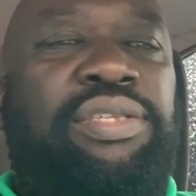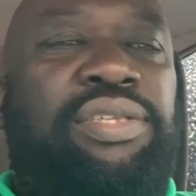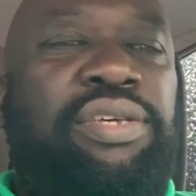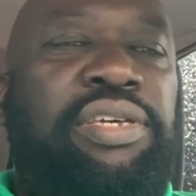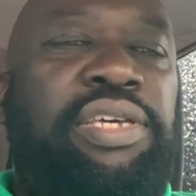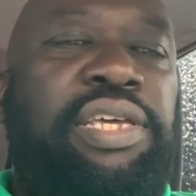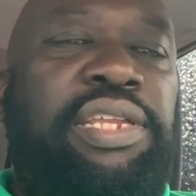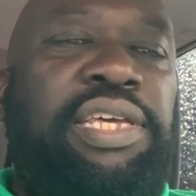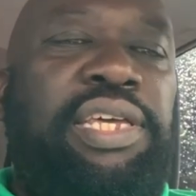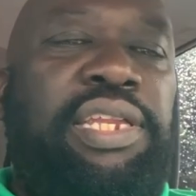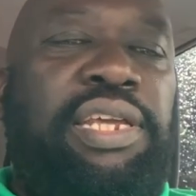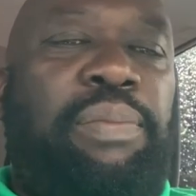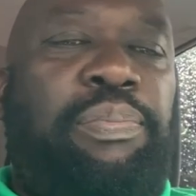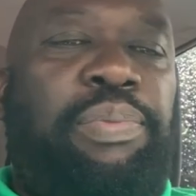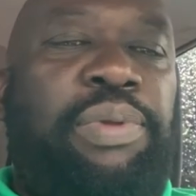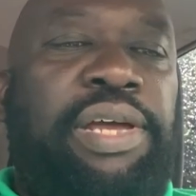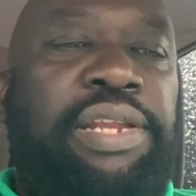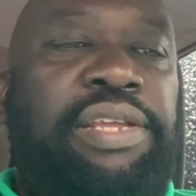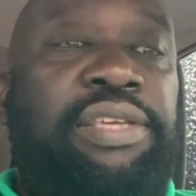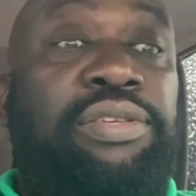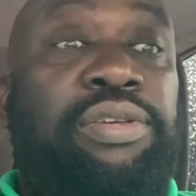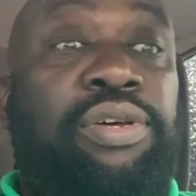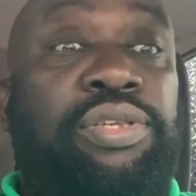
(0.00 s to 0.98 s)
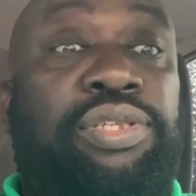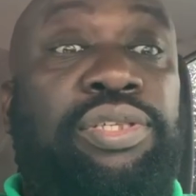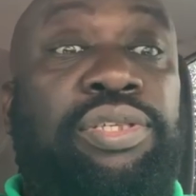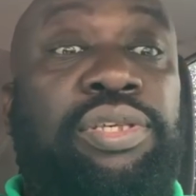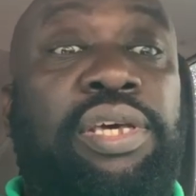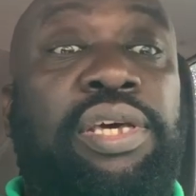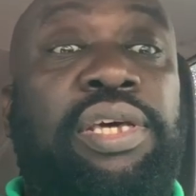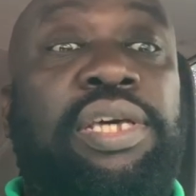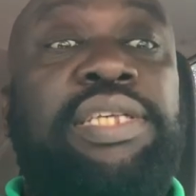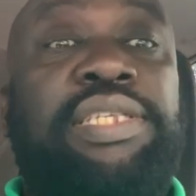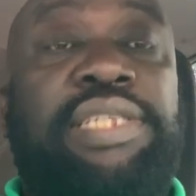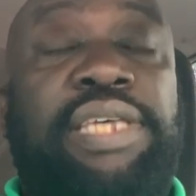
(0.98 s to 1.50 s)
So you need a plan, is just
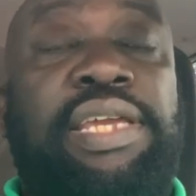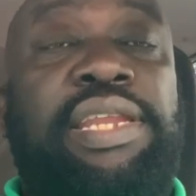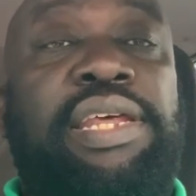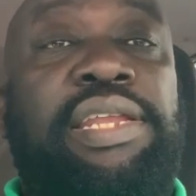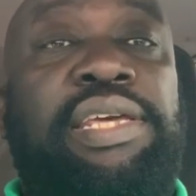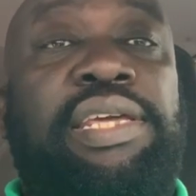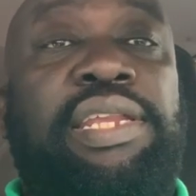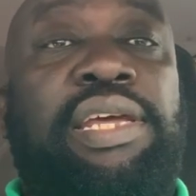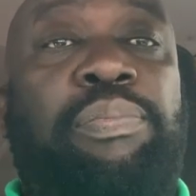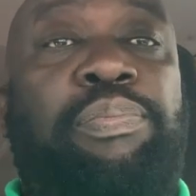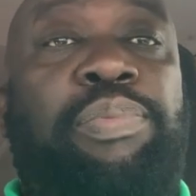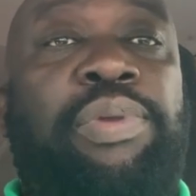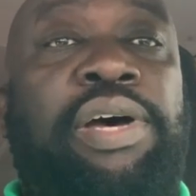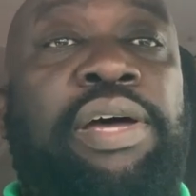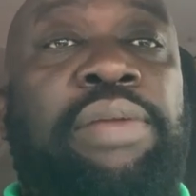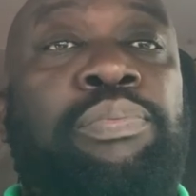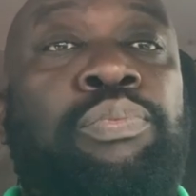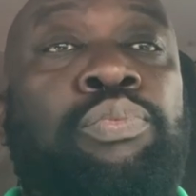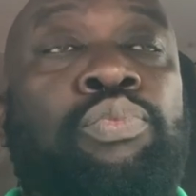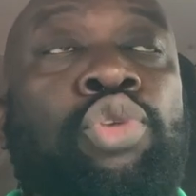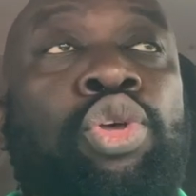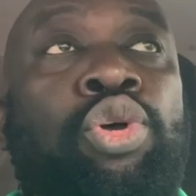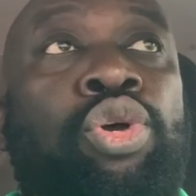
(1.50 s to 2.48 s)
say they need a plan.